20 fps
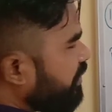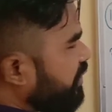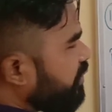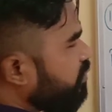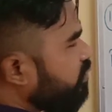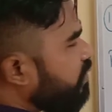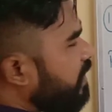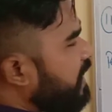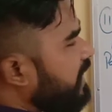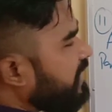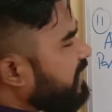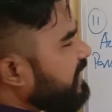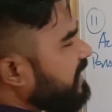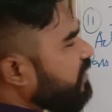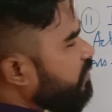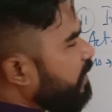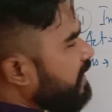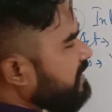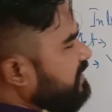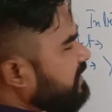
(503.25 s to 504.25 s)
You are
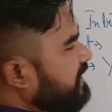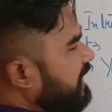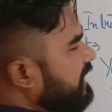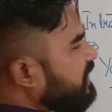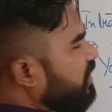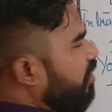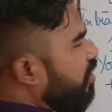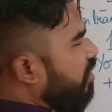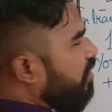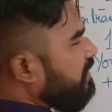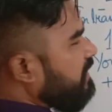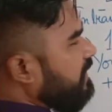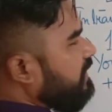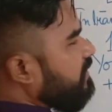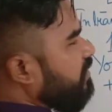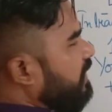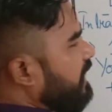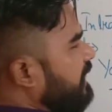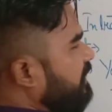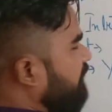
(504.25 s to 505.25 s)
requested,
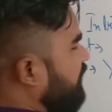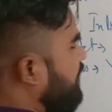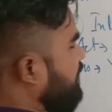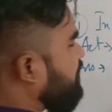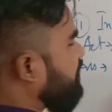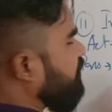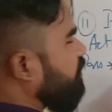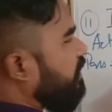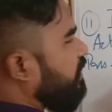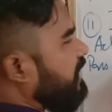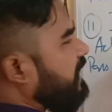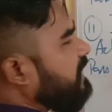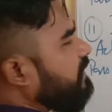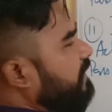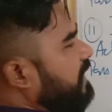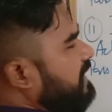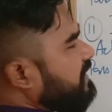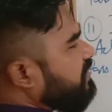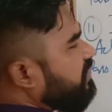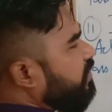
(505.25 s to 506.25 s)
ordered, advised, you are
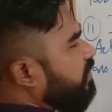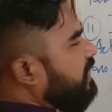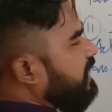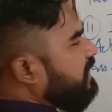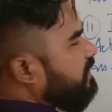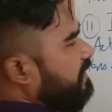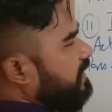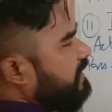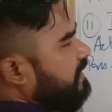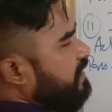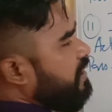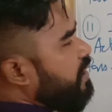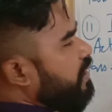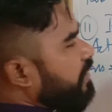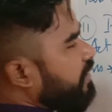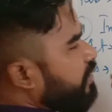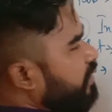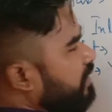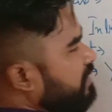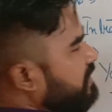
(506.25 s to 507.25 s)
advised, you are
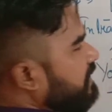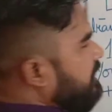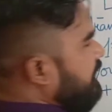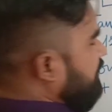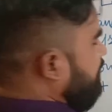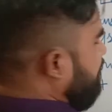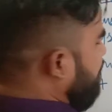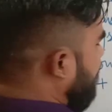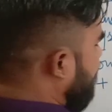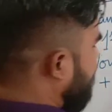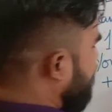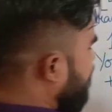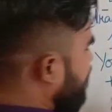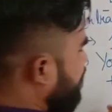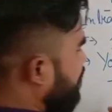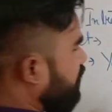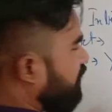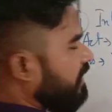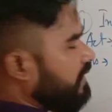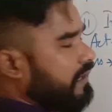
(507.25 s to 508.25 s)
adverb, you are suggested,
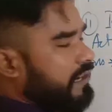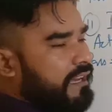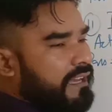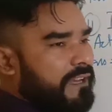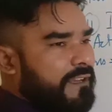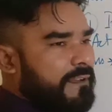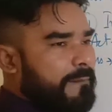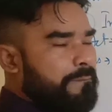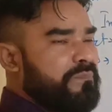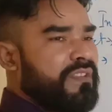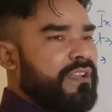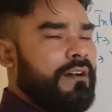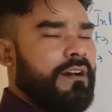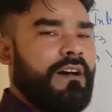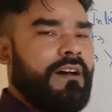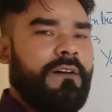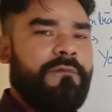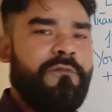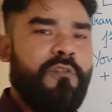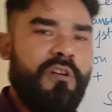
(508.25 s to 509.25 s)
you
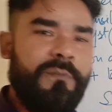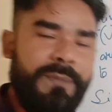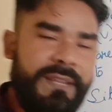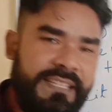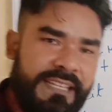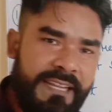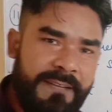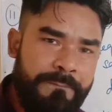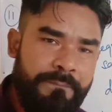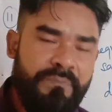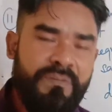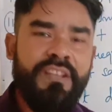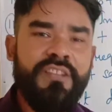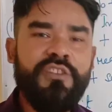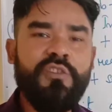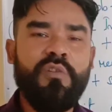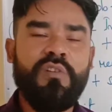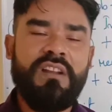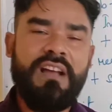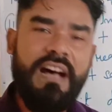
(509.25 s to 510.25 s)
are forbidden,
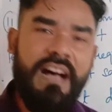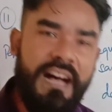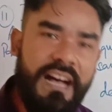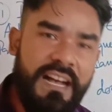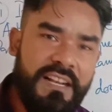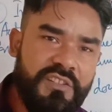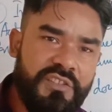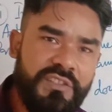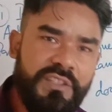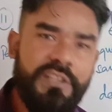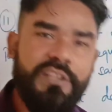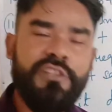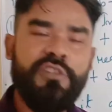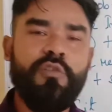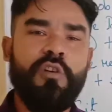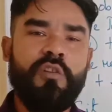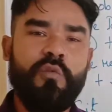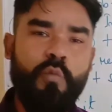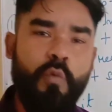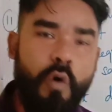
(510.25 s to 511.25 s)
you are asked, you
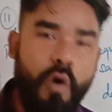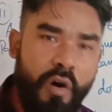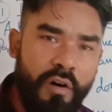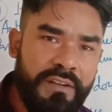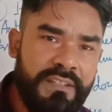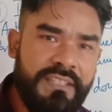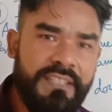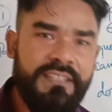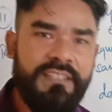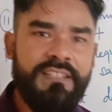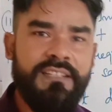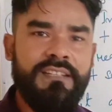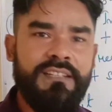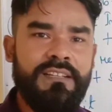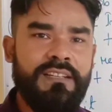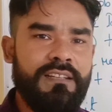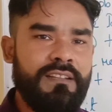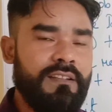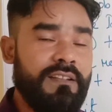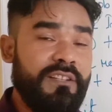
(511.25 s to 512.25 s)
are warned,
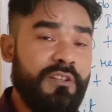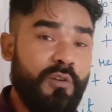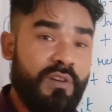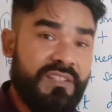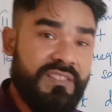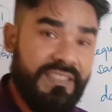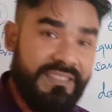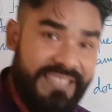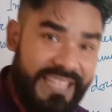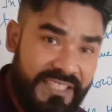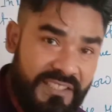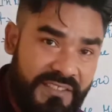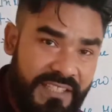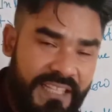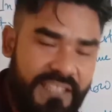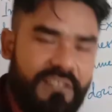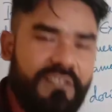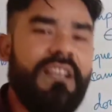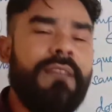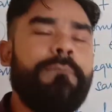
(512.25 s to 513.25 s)
you are
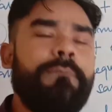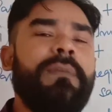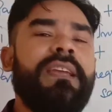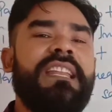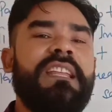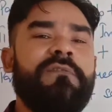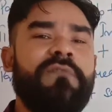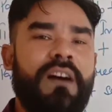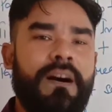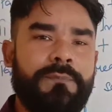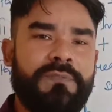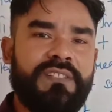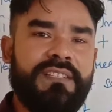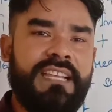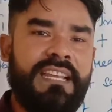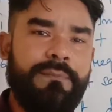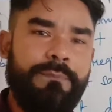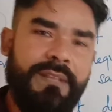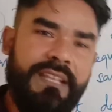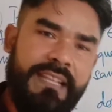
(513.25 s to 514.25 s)
suggested. The many verbs
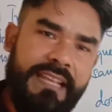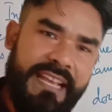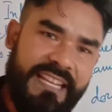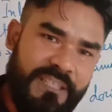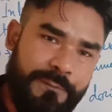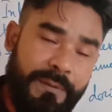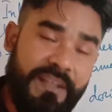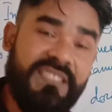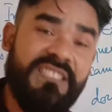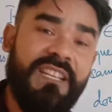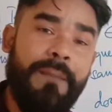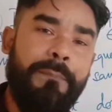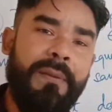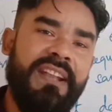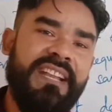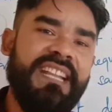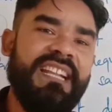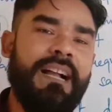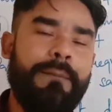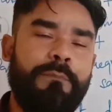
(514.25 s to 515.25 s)
can be expressed
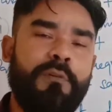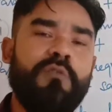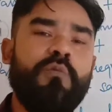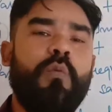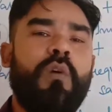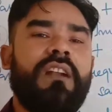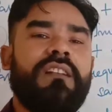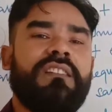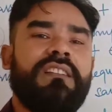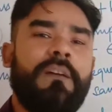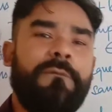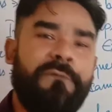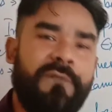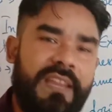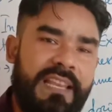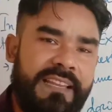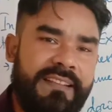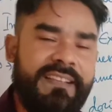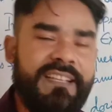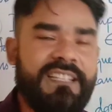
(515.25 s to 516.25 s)
depending upon what the
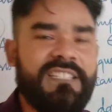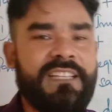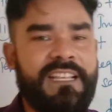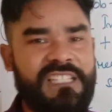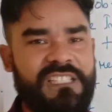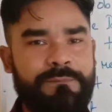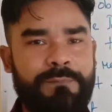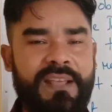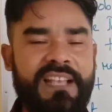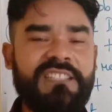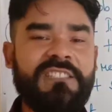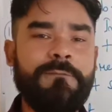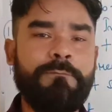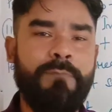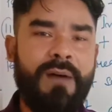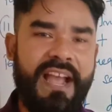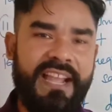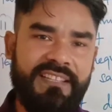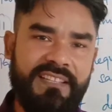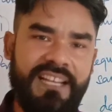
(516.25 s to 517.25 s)
feeling is expressed
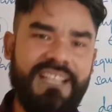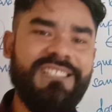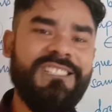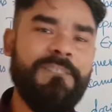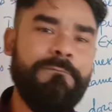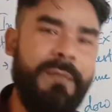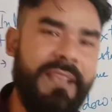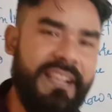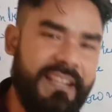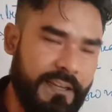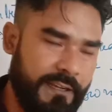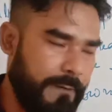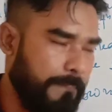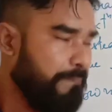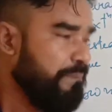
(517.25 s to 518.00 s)
by the speaker.